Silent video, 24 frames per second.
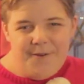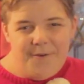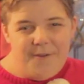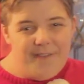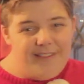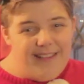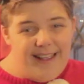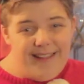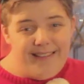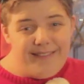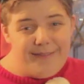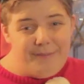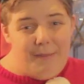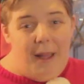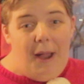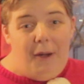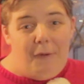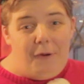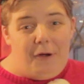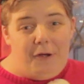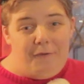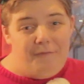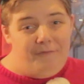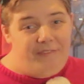Was that
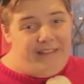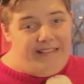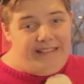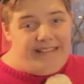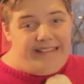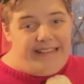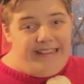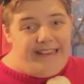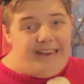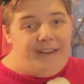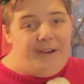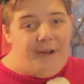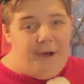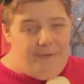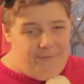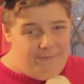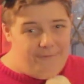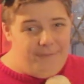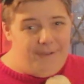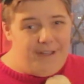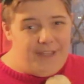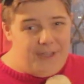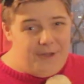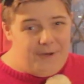smile convincing enough
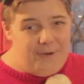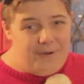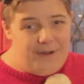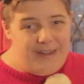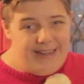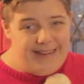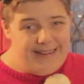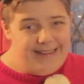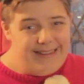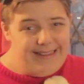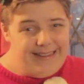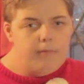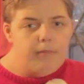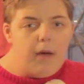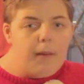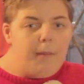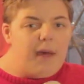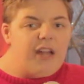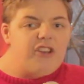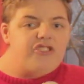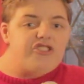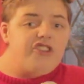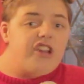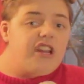for you? I'm
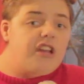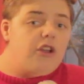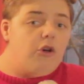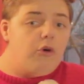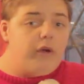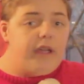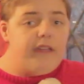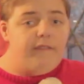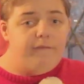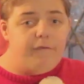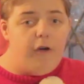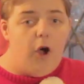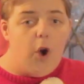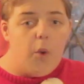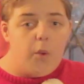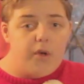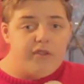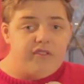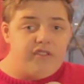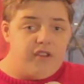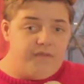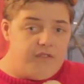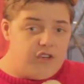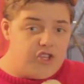actually looking
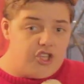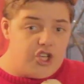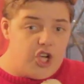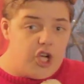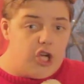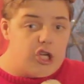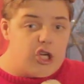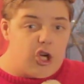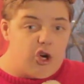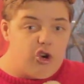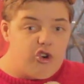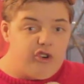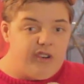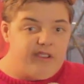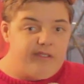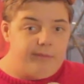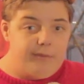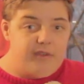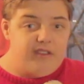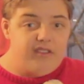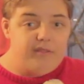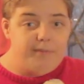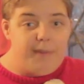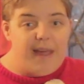forward to the Sherlock
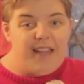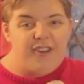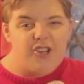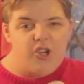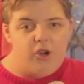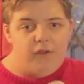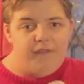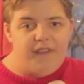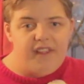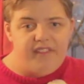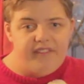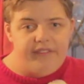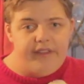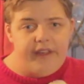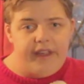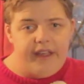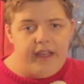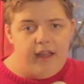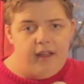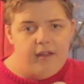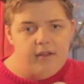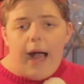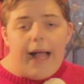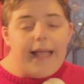Christmas special this
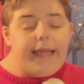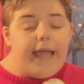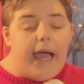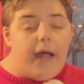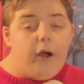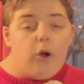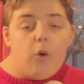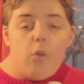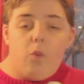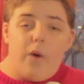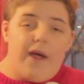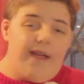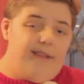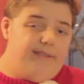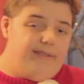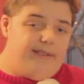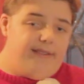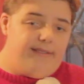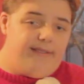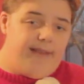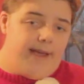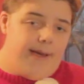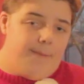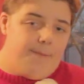year. I cannot wait
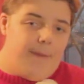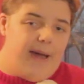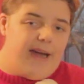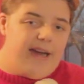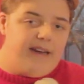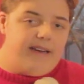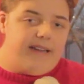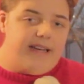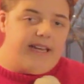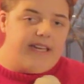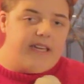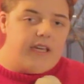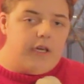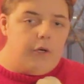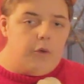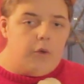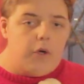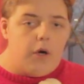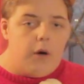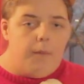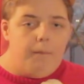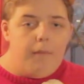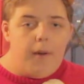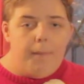to see Benedict
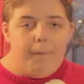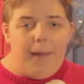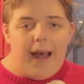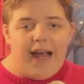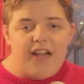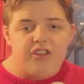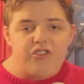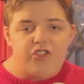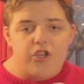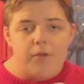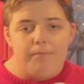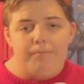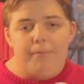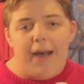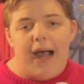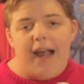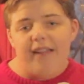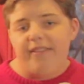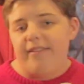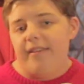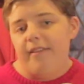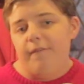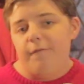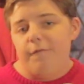Cucumber Patch and
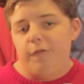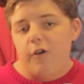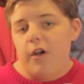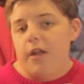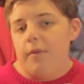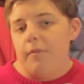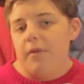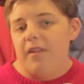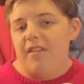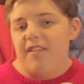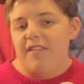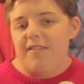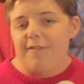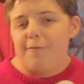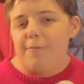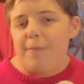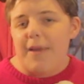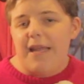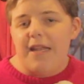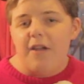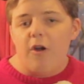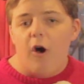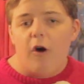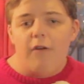Martin Freeman's
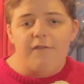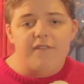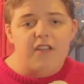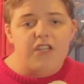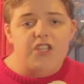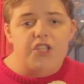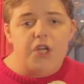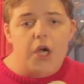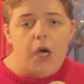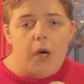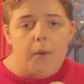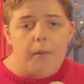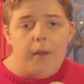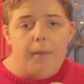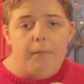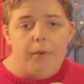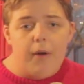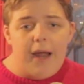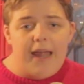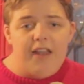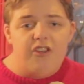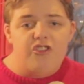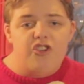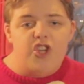spin on the Jeremy
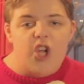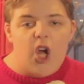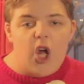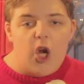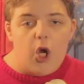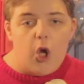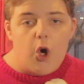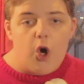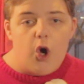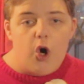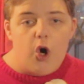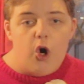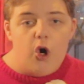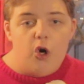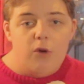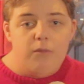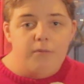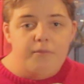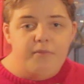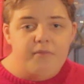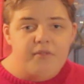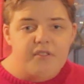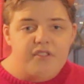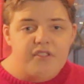Brett Sherlock
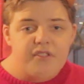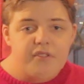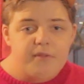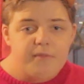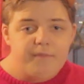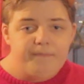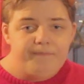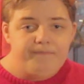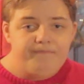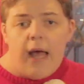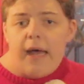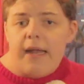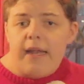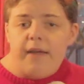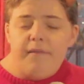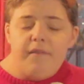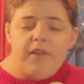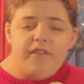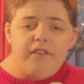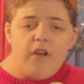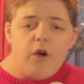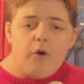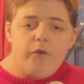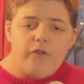Holmes. And then
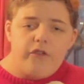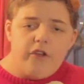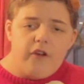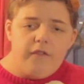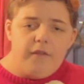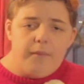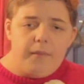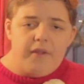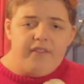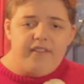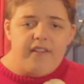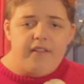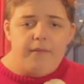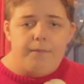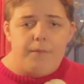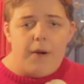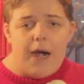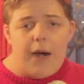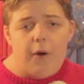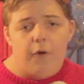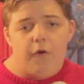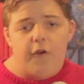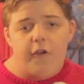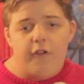there's also the Mrs.
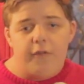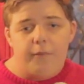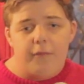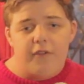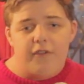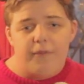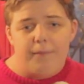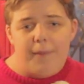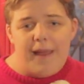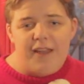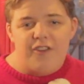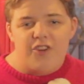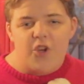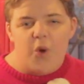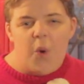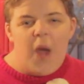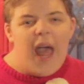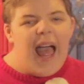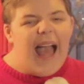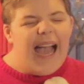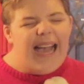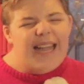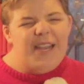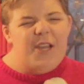Brown Christmas special,
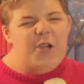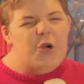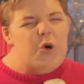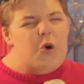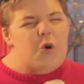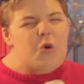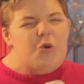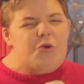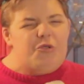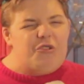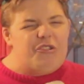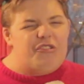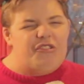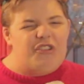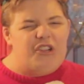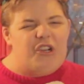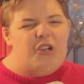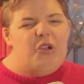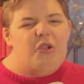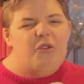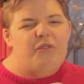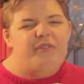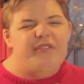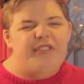and who
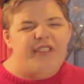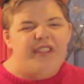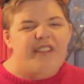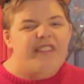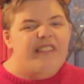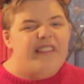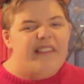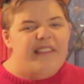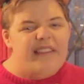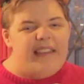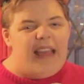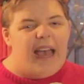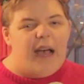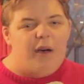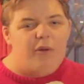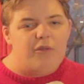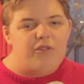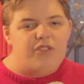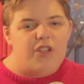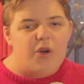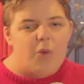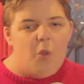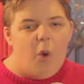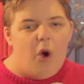doesn't love sitting down
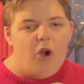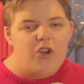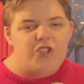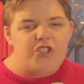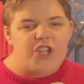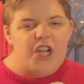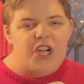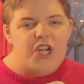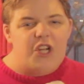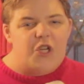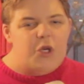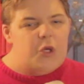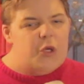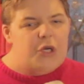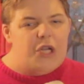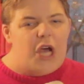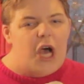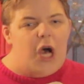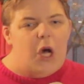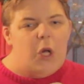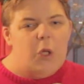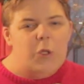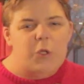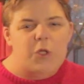to watch a good
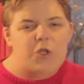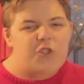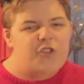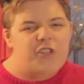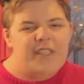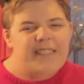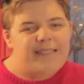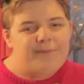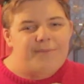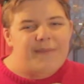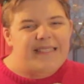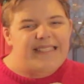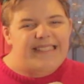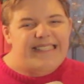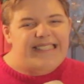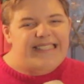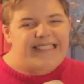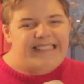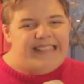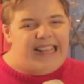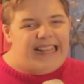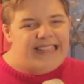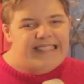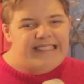old Christmas
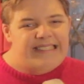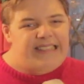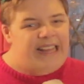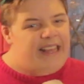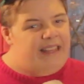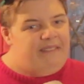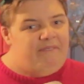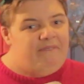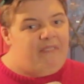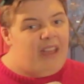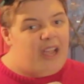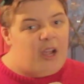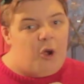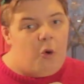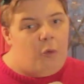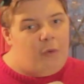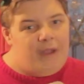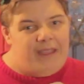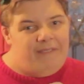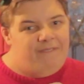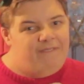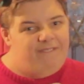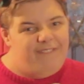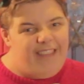disaster in the
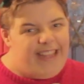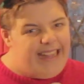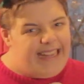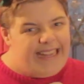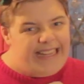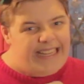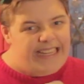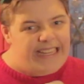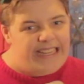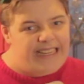Queen Bake?